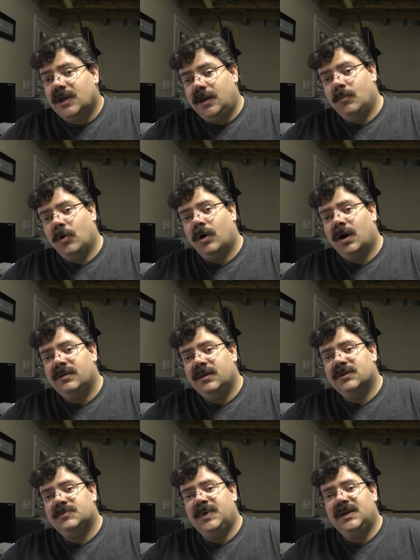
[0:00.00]
anymore. I think
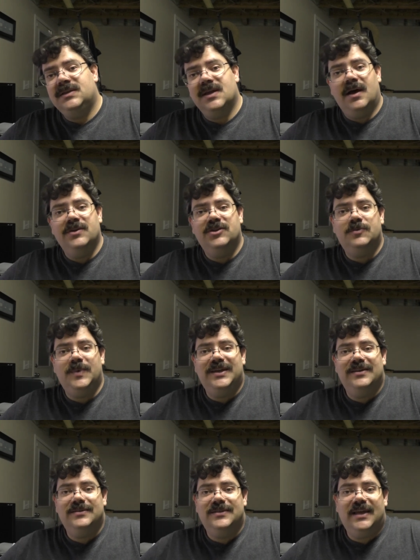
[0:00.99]
it's being done just
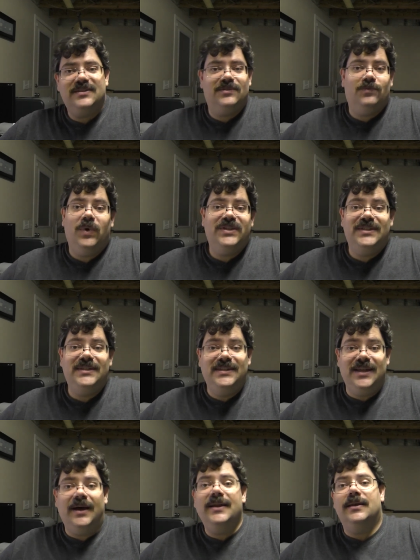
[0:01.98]
because that's what's
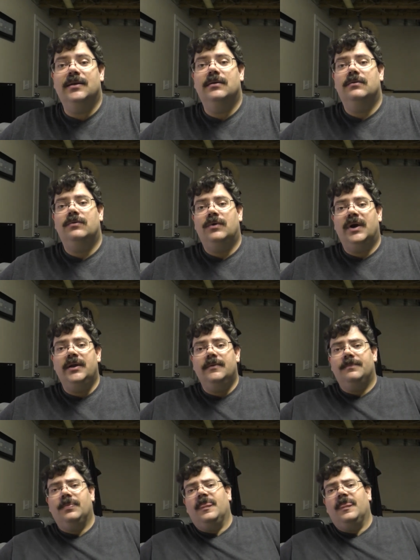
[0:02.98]
done, right?